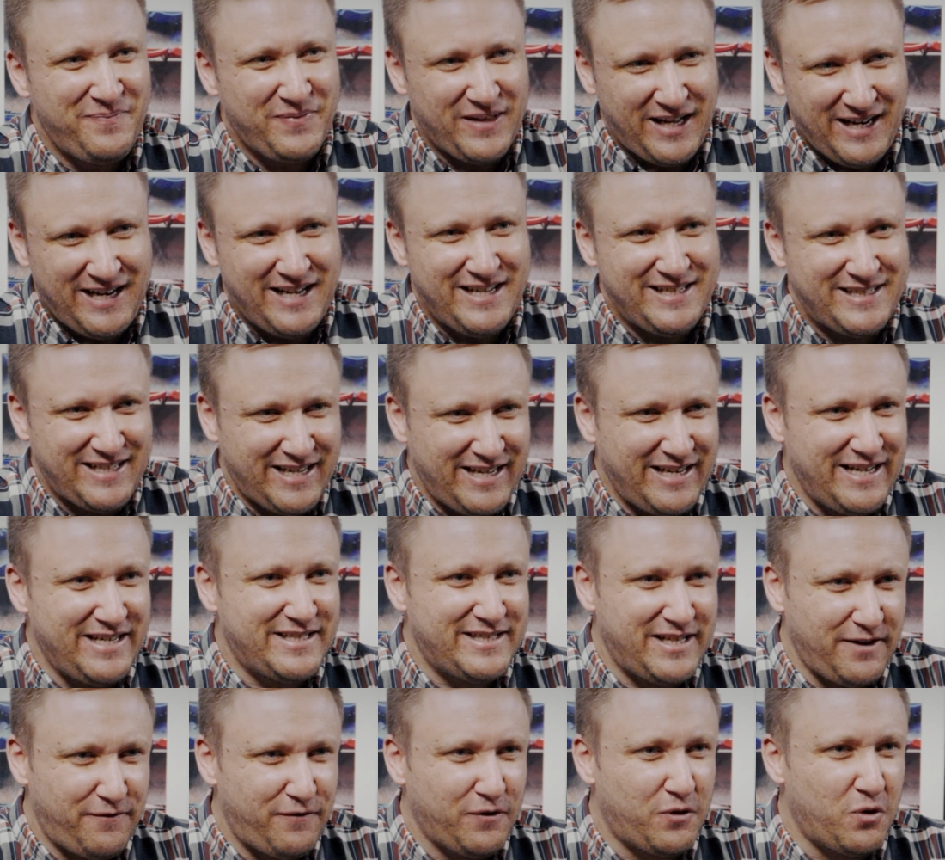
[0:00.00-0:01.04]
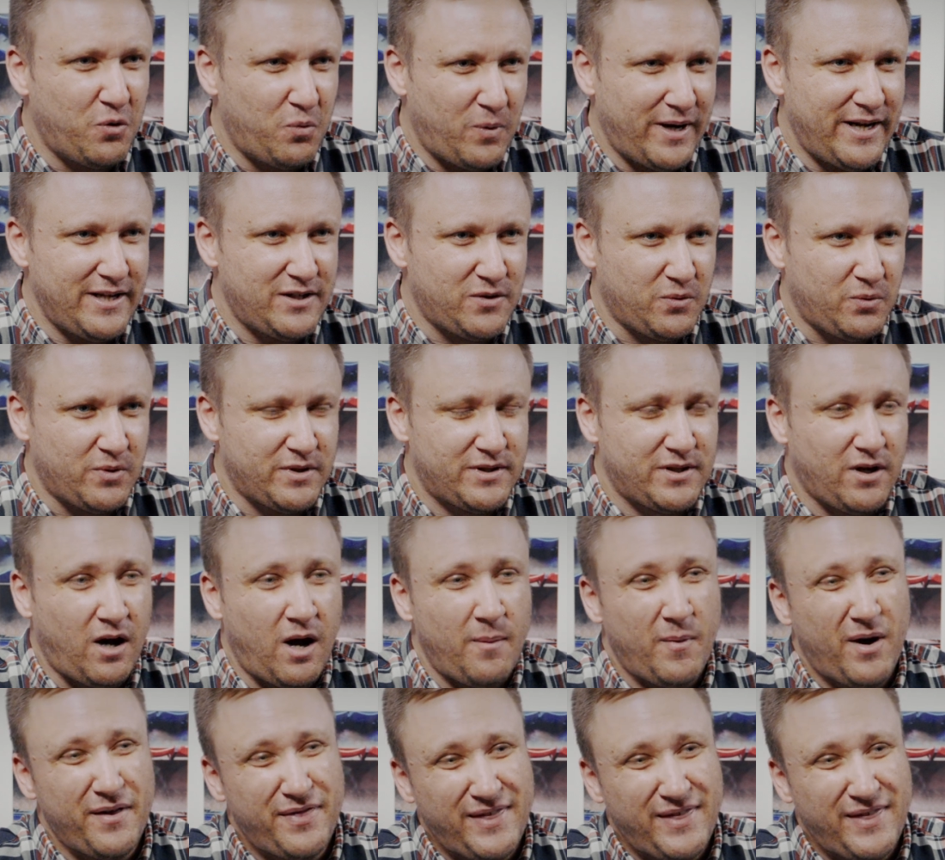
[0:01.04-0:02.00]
it is difficult when it's all the time.